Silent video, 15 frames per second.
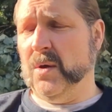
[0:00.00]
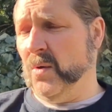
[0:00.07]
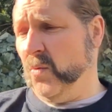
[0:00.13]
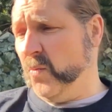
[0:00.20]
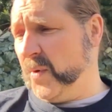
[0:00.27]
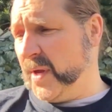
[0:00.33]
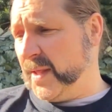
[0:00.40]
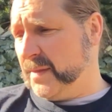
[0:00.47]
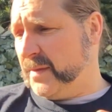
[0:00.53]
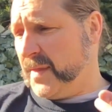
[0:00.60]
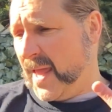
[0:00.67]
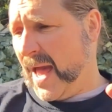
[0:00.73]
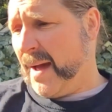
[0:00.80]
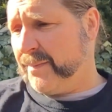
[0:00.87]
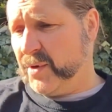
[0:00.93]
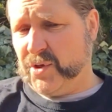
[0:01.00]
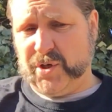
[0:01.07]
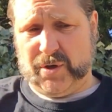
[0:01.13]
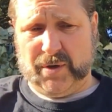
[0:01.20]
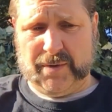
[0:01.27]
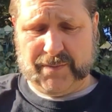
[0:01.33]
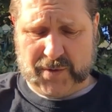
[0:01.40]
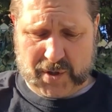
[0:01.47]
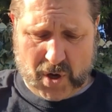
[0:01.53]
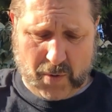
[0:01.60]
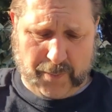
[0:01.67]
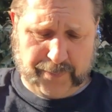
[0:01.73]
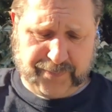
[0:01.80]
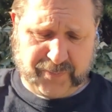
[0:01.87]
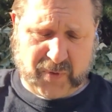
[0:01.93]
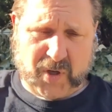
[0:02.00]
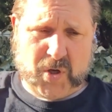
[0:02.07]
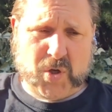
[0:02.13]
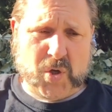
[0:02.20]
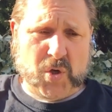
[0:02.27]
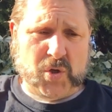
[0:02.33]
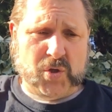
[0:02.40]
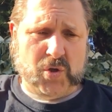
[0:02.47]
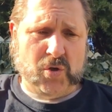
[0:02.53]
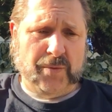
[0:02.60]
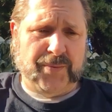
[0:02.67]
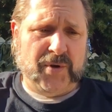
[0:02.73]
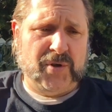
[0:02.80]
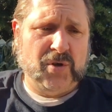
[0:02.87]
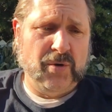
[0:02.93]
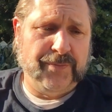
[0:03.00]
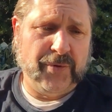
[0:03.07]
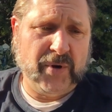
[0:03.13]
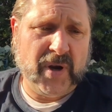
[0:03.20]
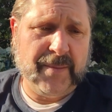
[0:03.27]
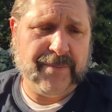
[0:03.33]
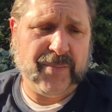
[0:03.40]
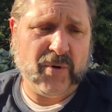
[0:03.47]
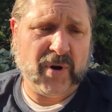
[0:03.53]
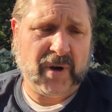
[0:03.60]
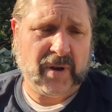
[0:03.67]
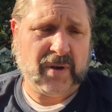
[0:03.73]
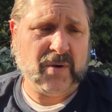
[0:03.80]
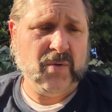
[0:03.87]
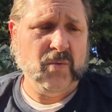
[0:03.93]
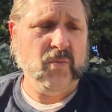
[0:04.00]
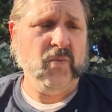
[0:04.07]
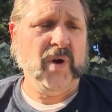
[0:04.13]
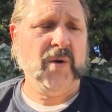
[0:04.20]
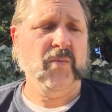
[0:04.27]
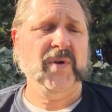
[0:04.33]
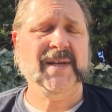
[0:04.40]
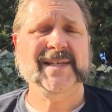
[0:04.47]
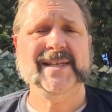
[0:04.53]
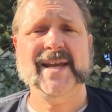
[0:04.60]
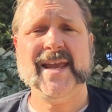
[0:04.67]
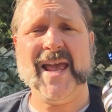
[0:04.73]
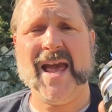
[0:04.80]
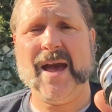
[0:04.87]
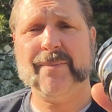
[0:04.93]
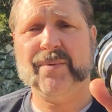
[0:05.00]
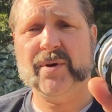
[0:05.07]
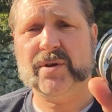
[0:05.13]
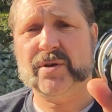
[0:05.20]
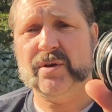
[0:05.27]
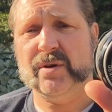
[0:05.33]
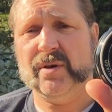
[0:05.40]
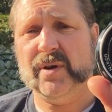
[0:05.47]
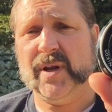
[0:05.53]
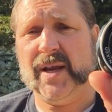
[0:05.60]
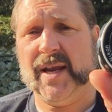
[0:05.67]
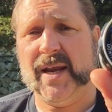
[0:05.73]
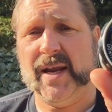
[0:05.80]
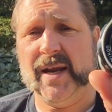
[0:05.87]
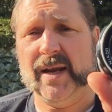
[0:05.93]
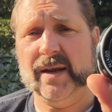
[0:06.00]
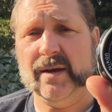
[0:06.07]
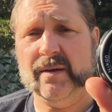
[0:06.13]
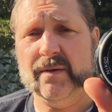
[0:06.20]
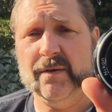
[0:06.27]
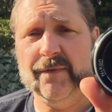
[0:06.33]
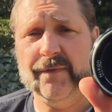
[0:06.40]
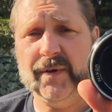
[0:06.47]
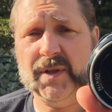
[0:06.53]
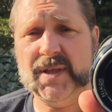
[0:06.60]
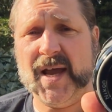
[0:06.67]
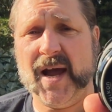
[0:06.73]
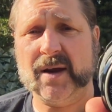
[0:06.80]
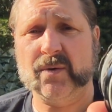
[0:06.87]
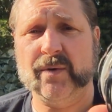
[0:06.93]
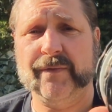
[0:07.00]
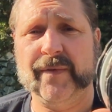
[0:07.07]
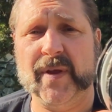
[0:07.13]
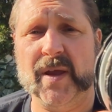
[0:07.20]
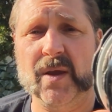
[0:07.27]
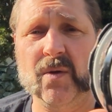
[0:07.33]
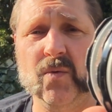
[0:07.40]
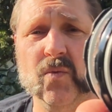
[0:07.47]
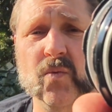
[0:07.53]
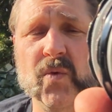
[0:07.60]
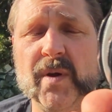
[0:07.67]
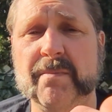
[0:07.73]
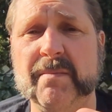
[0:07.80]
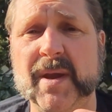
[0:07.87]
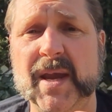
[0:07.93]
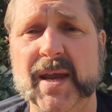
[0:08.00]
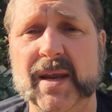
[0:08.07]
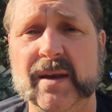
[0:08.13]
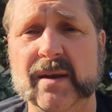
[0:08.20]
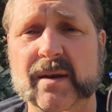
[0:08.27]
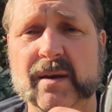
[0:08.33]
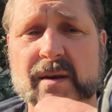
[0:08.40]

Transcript: with the aperture. So super important. When we say aperture in photography, we mean